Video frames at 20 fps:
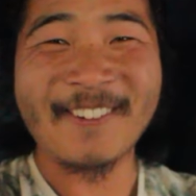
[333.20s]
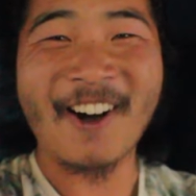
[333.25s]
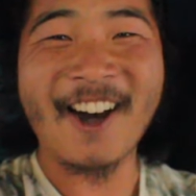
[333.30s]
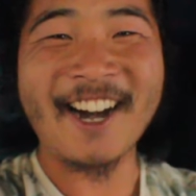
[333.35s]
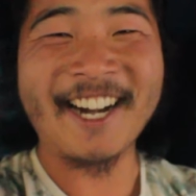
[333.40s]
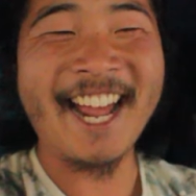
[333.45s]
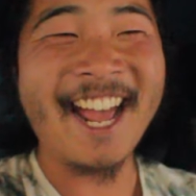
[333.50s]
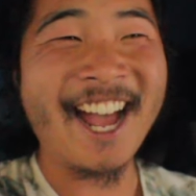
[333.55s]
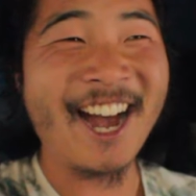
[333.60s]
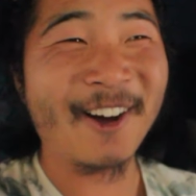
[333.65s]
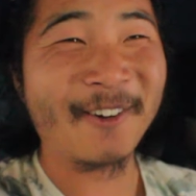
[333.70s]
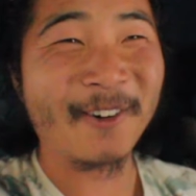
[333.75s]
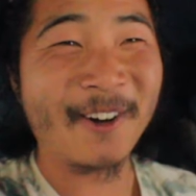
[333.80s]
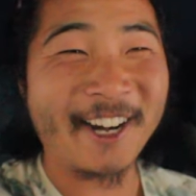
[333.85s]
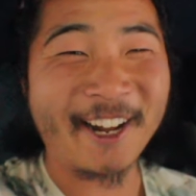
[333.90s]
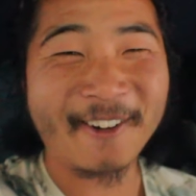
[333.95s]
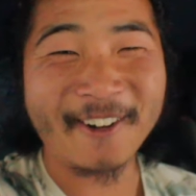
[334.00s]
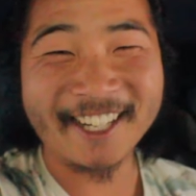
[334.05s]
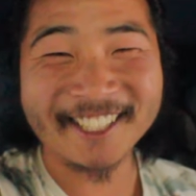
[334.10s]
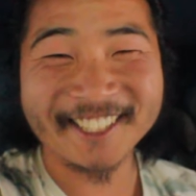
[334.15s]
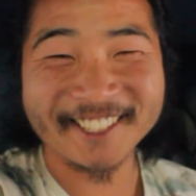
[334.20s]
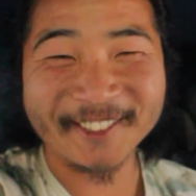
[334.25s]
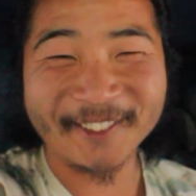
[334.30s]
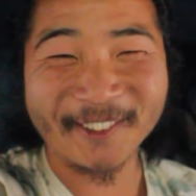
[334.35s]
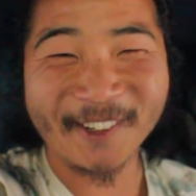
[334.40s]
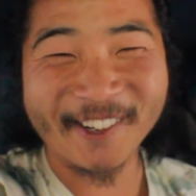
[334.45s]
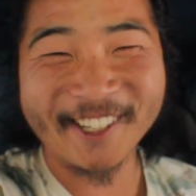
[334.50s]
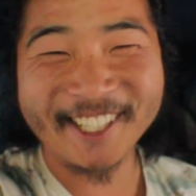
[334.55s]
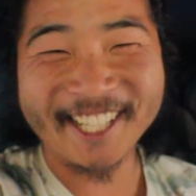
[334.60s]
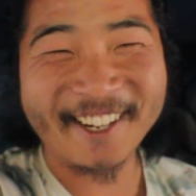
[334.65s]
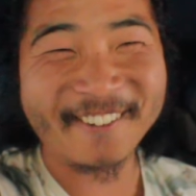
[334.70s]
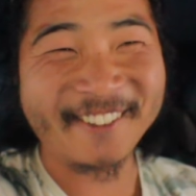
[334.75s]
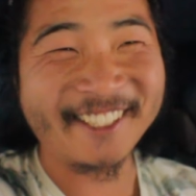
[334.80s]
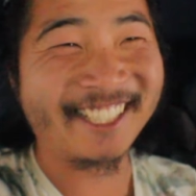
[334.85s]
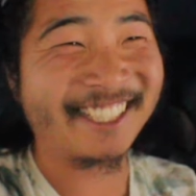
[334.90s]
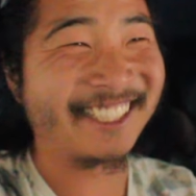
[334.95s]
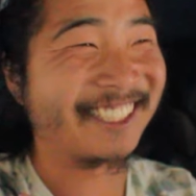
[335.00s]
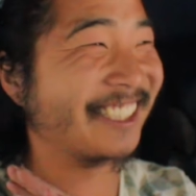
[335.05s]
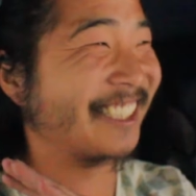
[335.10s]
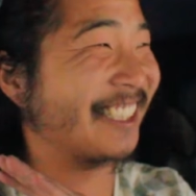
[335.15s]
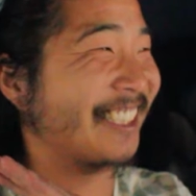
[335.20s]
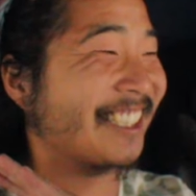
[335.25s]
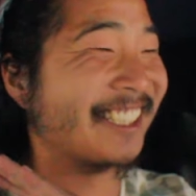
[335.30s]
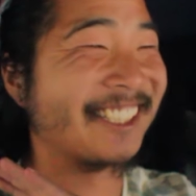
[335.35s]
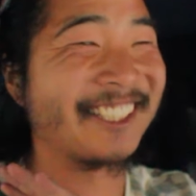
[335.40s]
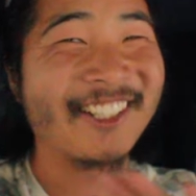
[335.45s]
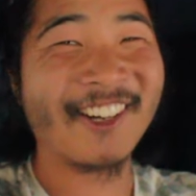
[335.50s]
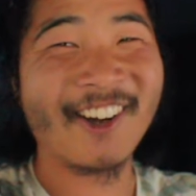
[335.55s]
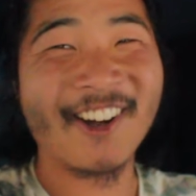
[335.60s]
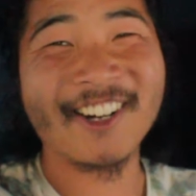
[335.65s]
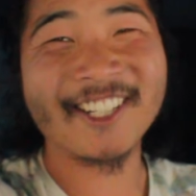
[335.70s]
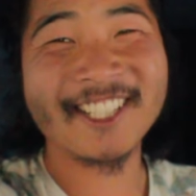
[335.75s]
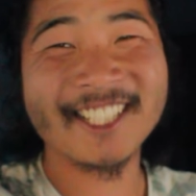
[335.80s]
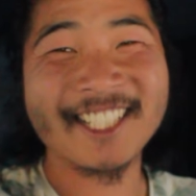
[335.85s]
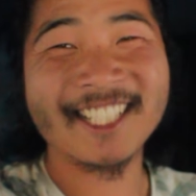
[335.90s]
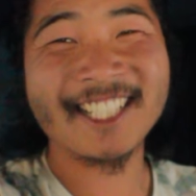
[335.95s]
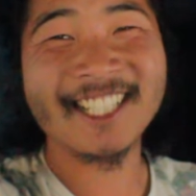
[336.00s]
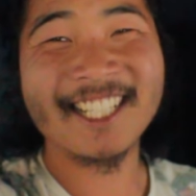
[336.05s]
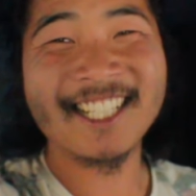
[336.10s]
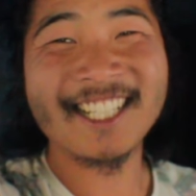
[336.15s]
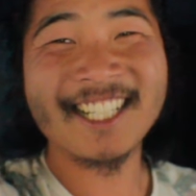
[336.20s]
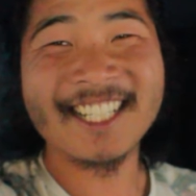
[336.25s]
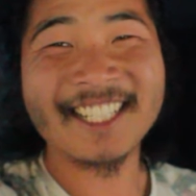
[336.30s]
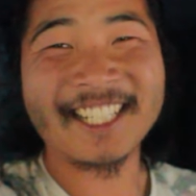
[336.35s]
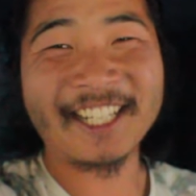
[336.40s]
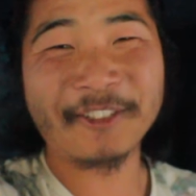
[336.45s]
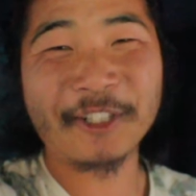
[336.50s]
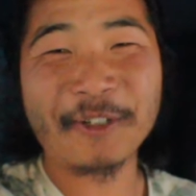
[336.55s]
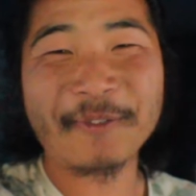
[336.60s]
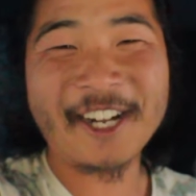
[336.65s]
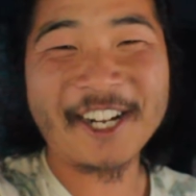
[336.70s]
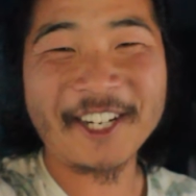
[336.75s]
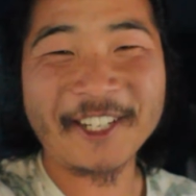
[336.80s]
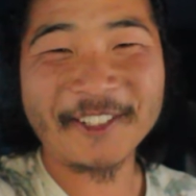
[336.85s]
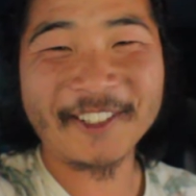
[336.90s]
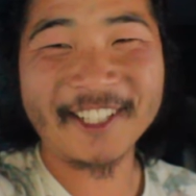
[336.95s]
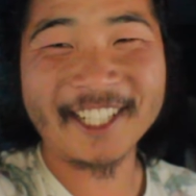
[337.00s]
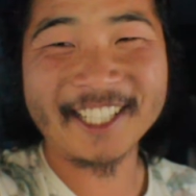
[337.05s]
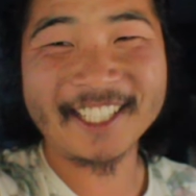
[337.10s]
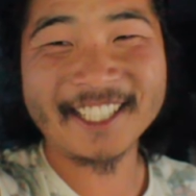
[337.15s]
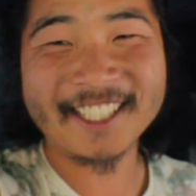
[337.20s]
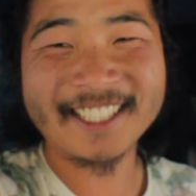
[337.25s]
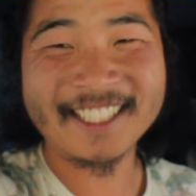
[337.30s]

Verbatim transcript: Right now we're on our way to sorority and we just could not get rid of our grin.